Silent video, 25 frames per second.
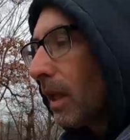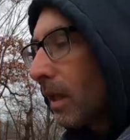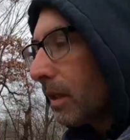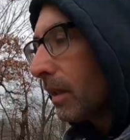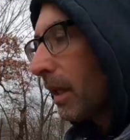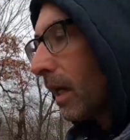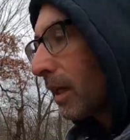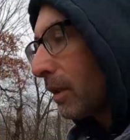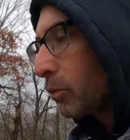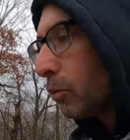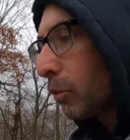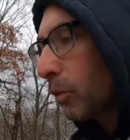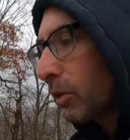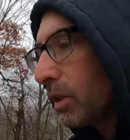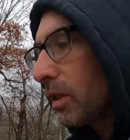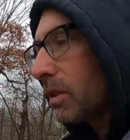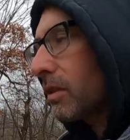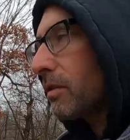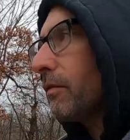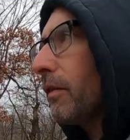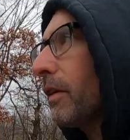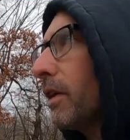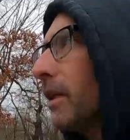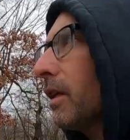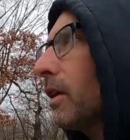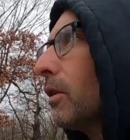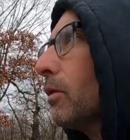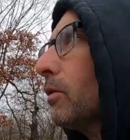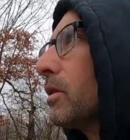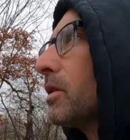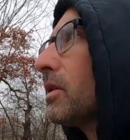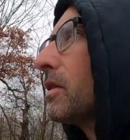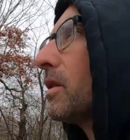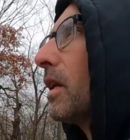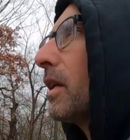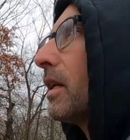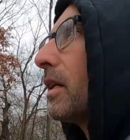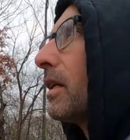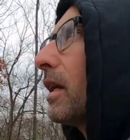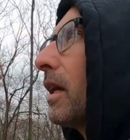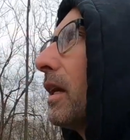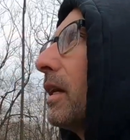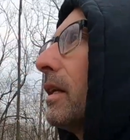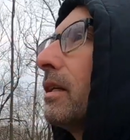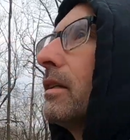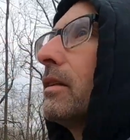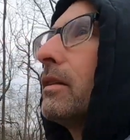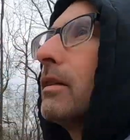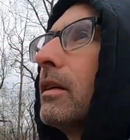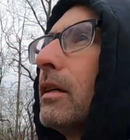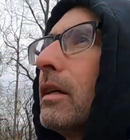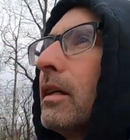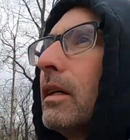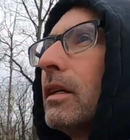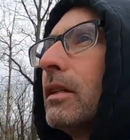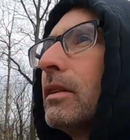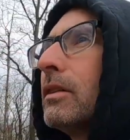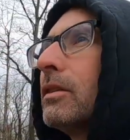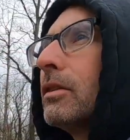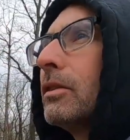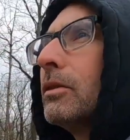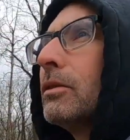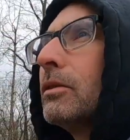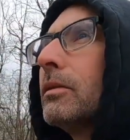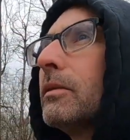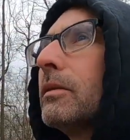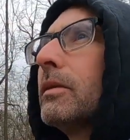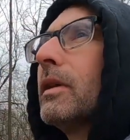That's what this video is dedicated to.